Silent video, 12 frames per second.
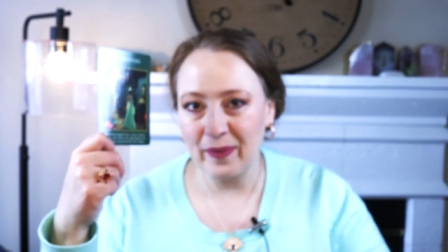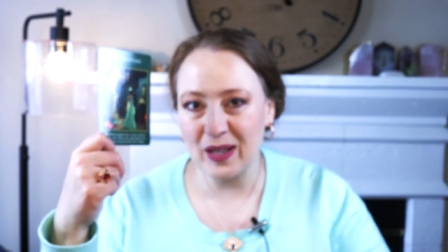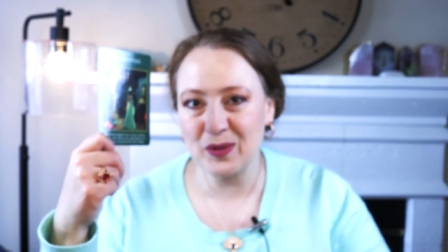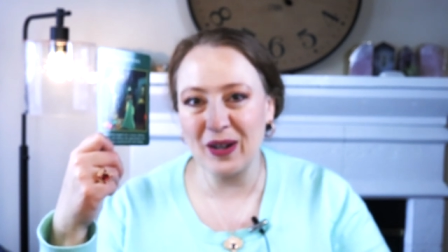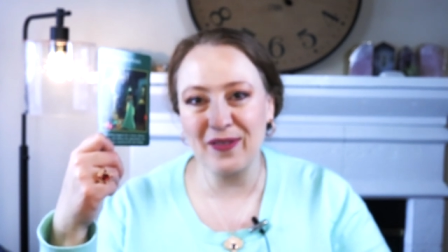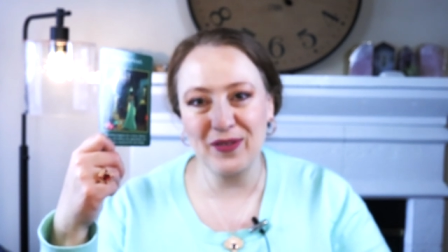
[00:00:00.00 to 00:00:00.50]

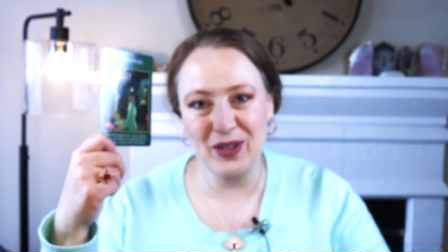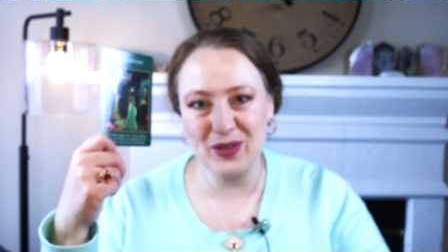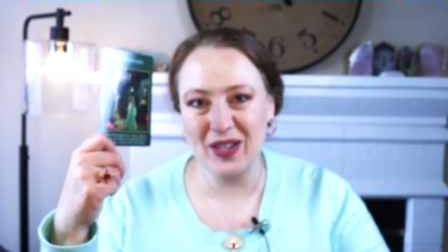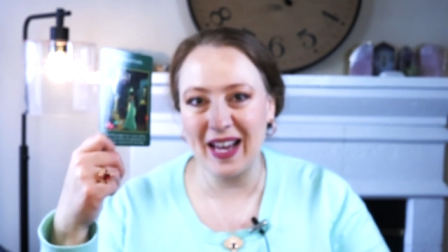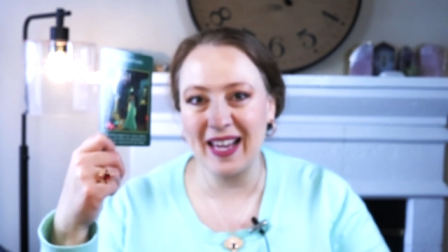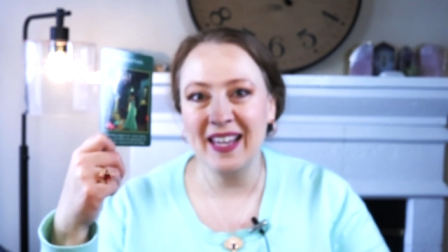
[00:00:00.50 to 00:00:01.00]
That's what it
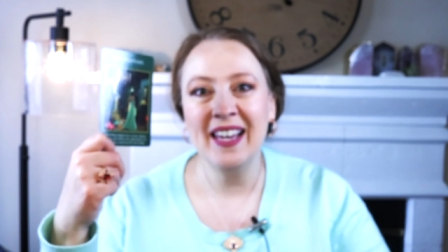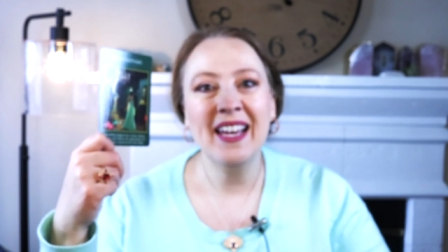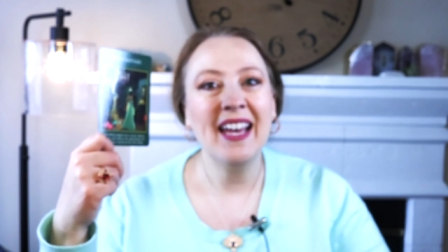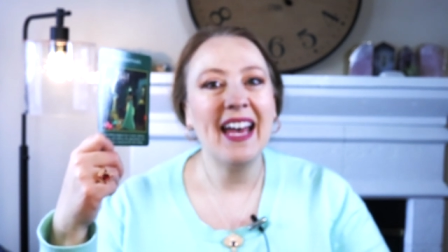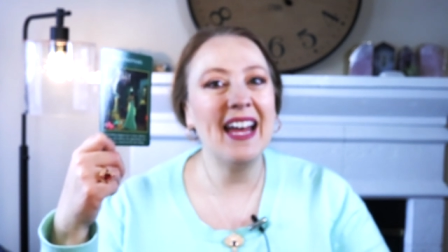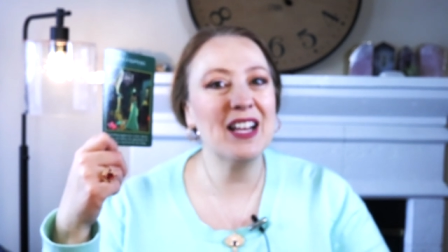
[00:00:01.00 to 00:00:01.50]
feels like.
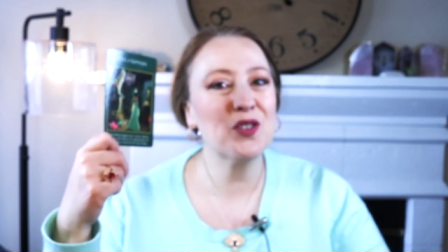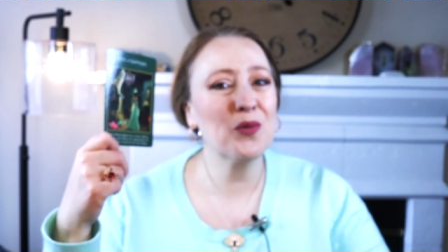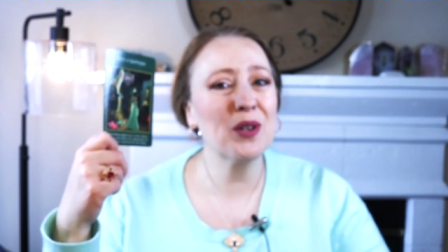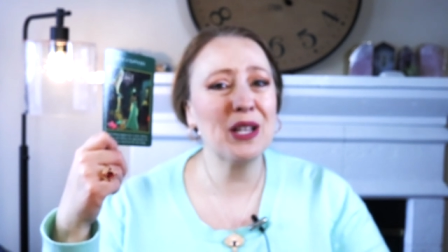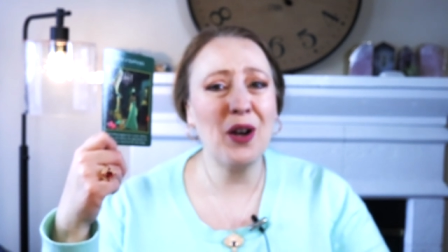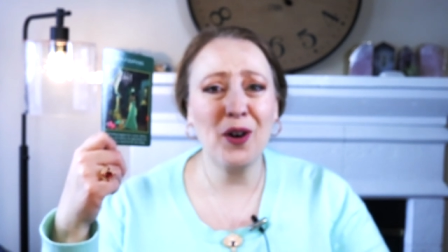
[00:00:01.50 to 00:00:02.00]
And it's
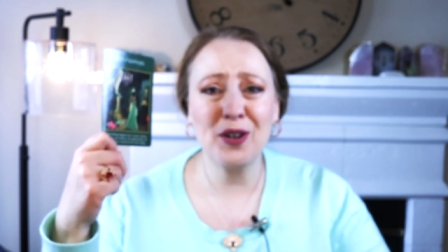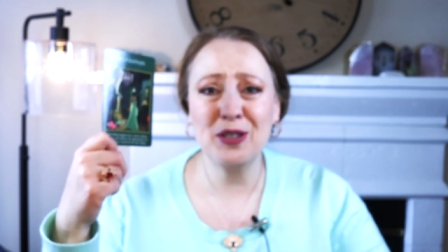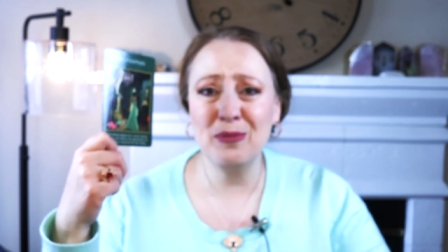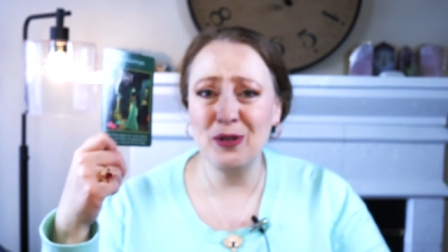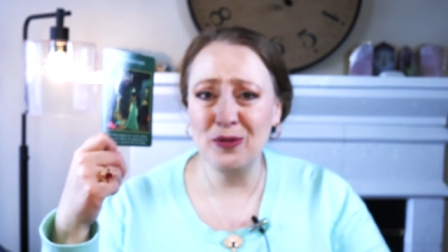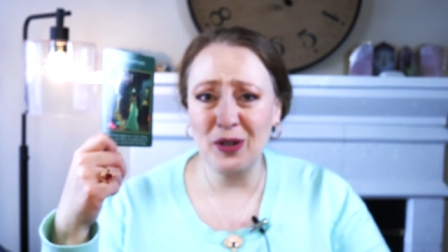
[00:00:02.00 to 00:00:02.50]
really hard
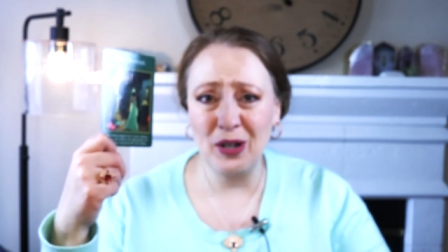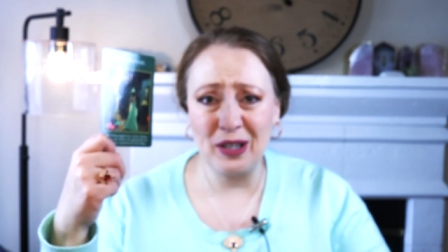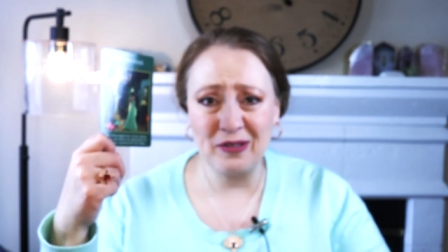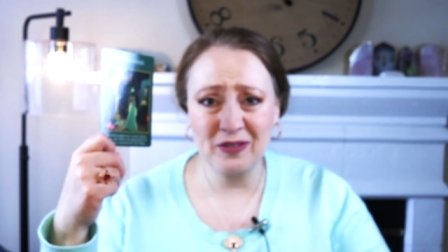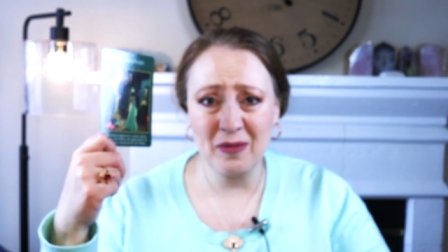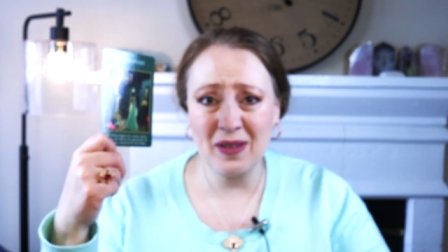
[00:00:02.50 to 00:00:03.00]
to move
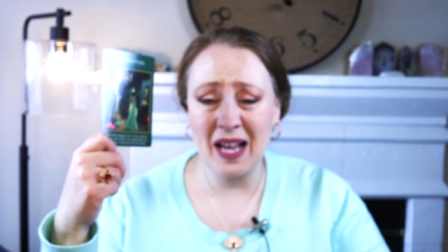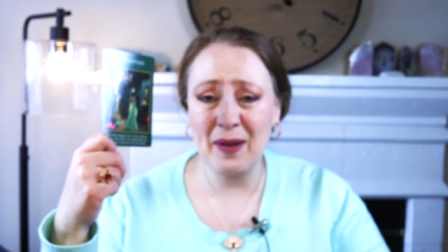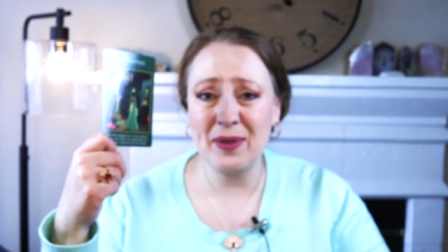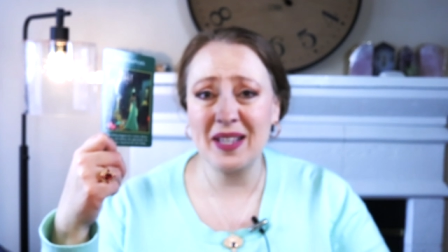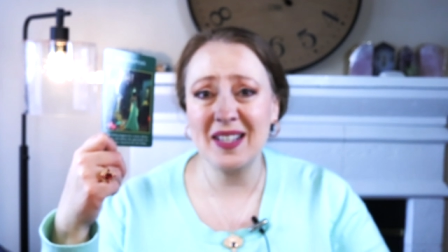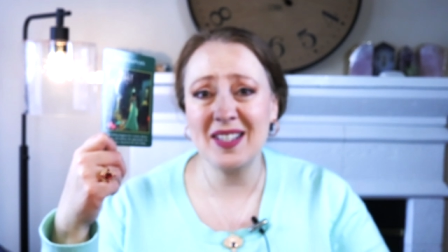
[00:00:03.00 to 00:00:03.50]
on from
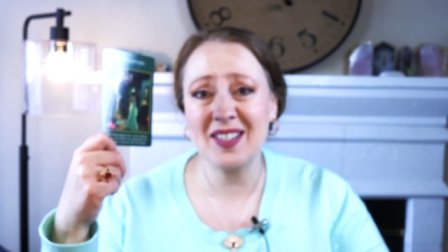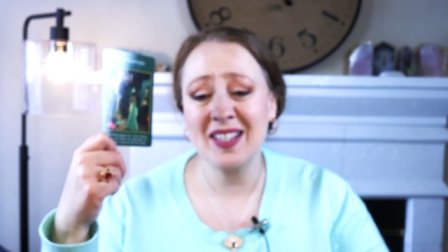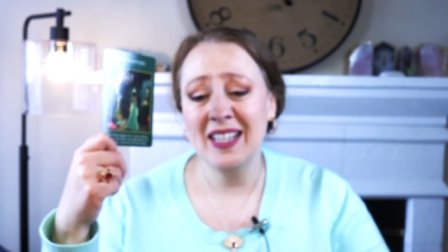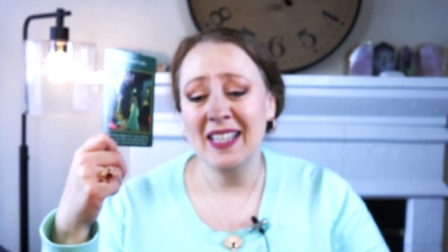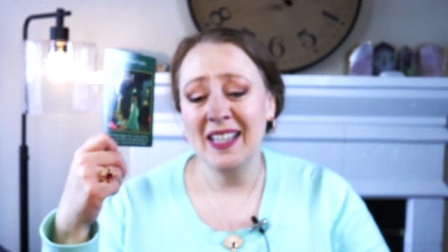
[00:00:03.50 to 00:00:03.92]
that because,